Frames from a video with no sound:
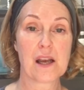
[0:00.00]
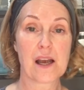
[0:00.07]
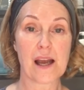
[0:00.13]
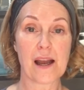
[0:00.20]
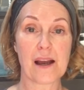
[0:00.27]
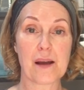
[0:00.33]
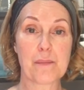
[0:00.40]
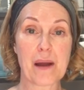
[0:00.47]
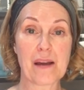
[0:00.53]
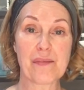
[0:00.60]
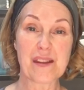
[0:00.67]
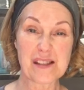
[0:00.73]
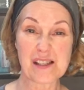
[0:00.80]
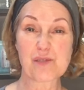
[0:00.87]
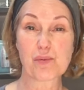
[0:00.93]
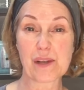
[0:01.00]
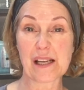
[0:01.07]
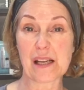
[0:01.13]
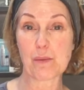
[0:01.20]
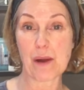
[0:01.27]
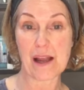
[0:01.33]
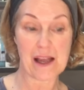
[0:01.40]
And this is
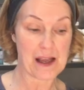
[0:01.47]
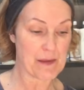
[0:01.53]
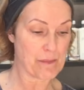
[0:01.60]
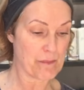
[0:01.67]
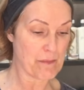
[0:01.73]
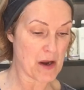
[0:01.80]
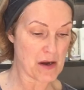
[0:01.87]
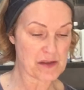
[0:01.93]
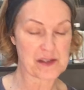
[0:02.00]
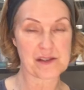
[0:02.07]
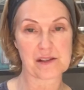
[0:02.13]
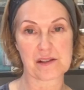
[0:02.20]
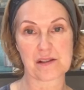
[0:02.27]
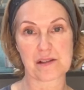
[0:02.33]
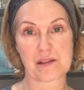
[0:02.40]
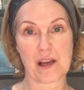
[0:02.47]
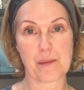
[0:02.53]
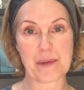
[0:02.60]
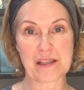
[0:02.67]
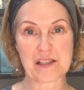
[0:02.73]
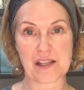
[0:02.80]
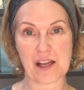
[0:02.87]
really where masks come
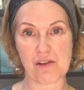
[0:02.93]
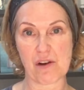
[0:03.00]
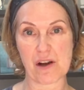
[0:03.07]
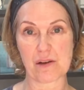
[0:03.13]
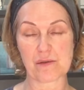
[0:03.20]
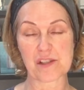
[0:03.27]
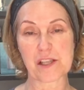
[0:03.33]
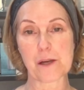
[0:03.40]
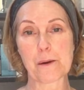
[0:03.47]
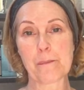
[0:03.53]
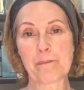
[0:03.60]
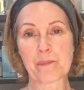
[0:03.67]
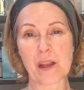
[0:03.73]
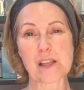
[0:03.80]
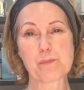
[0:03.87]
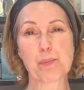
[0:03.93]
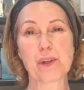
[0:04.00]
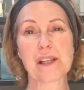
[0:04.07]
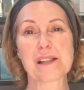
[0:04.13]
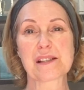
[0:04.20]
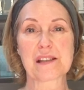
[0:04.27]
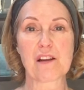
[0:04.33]
into their own. So it's putting
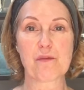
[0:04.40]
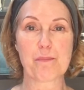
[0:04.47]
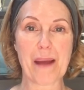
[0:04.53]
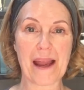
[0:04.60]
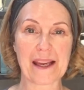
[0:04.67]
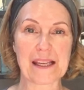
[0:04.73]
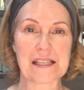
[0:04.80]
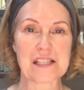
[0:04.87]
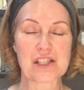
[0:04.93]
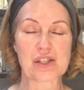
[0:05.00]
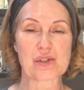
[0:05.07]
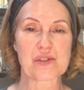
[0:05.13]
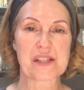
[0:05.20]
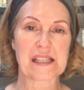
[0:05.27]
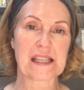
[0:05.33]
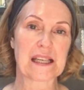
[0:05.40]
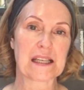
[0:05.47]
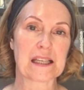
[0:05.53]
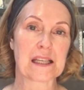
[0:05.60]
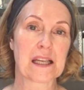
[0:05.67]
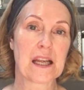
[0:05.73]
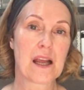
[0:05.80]
stuff back into your skin.